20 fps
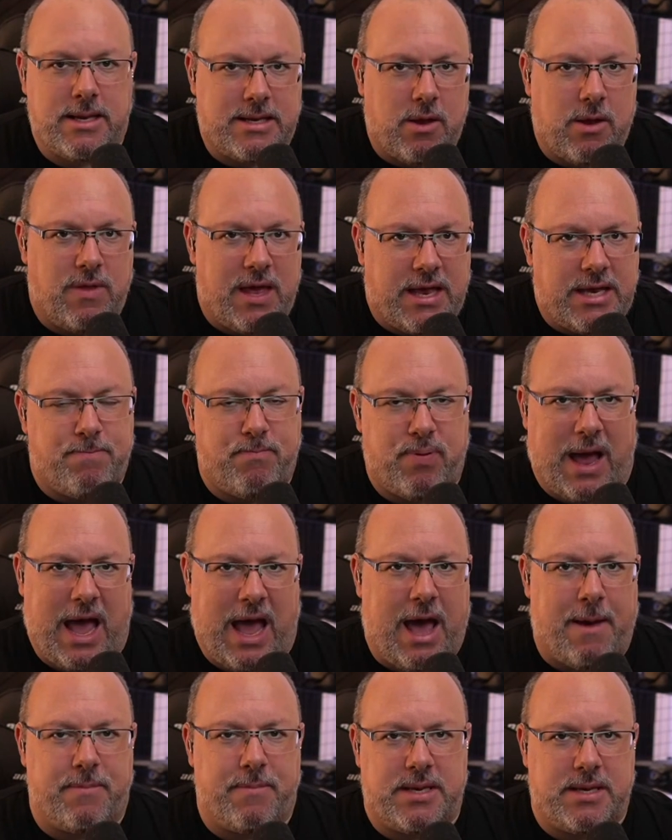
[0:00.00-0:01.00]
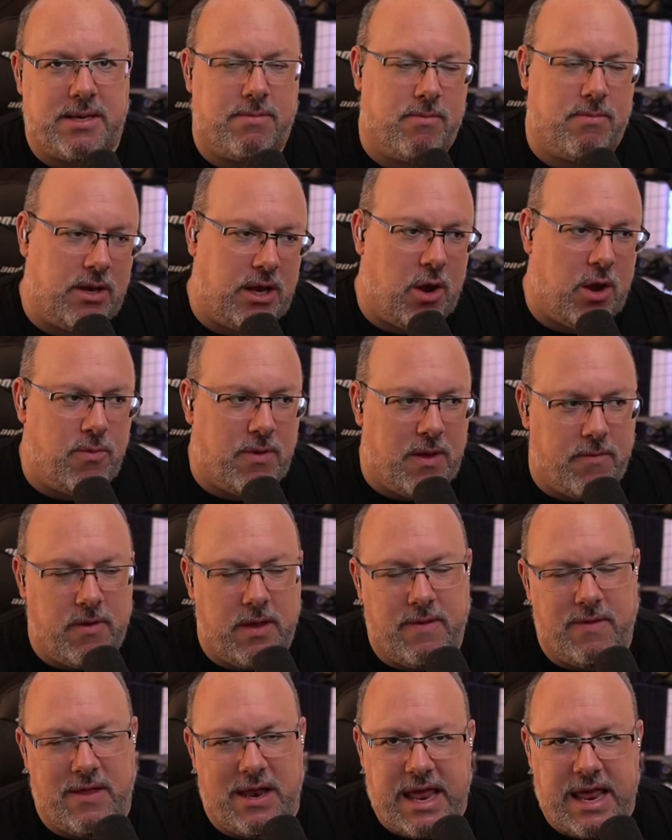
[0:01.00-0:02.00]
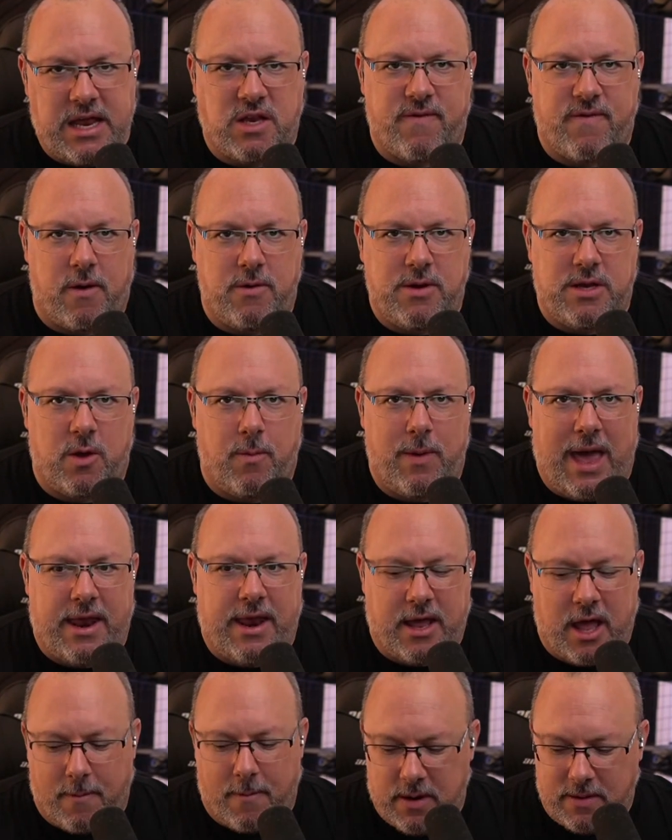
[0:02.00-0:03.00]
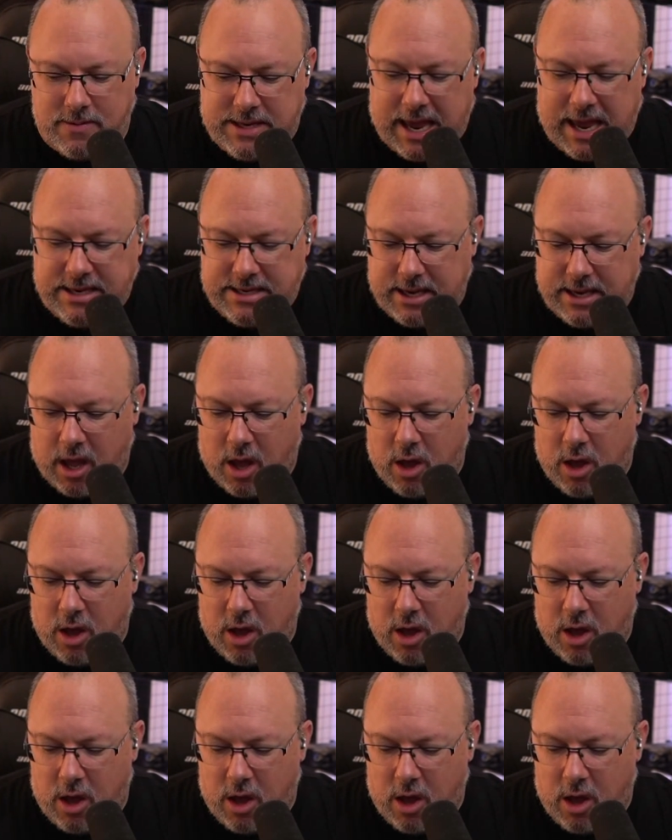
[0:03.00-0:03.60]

So this, perhaps, you know, the leaked photo that we had a couple of days